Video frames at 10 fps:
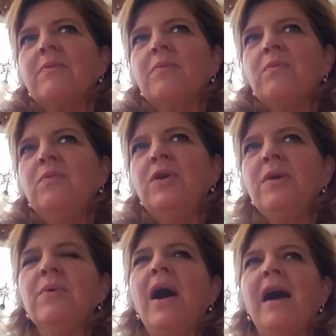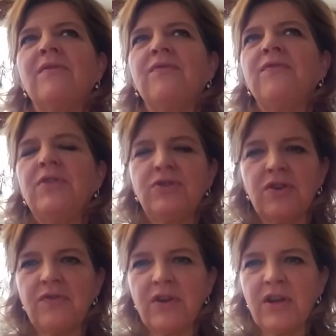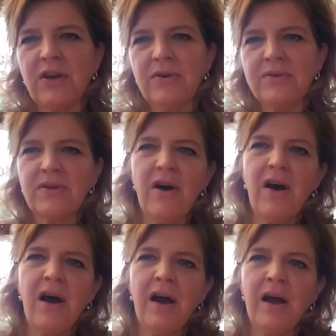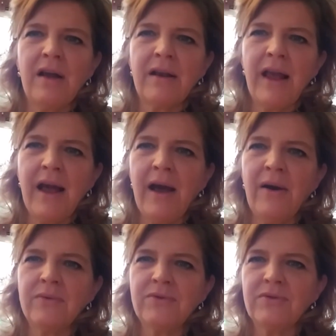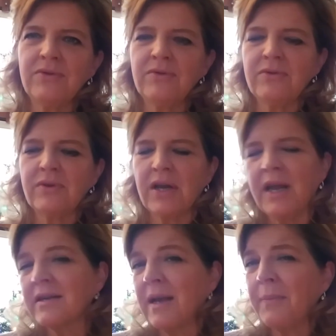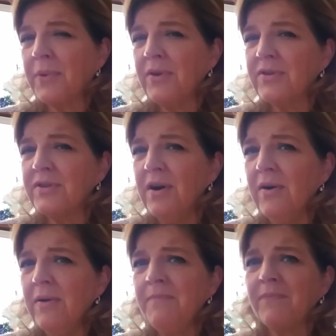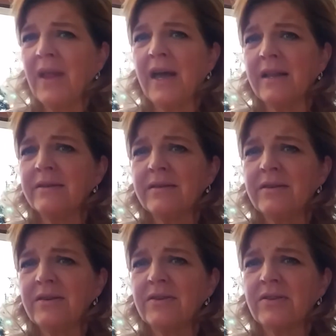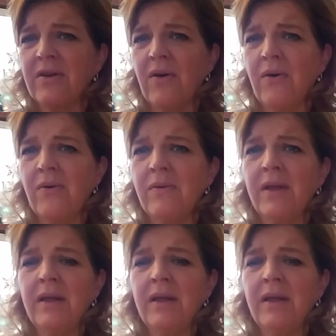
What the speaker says: we will have future videos on how to connect up with your soul, how to listen to your soul.